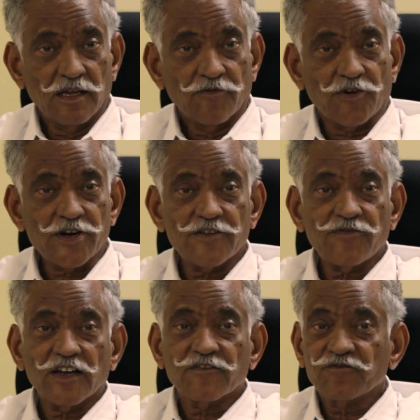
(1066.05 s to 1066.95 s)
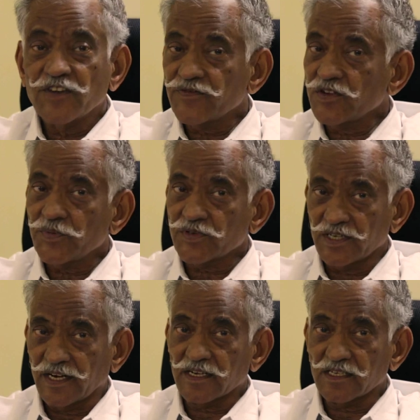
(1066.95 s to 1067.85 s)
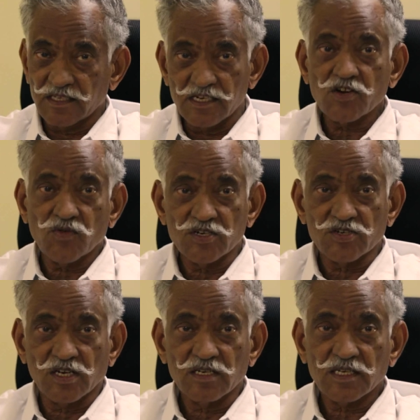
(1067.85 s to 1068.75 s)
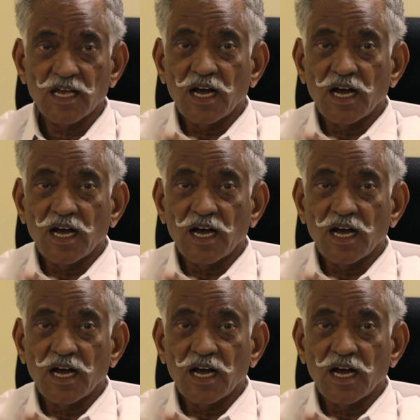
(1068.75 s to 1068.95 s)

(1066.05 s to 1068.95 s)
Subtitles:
45-50% is interventions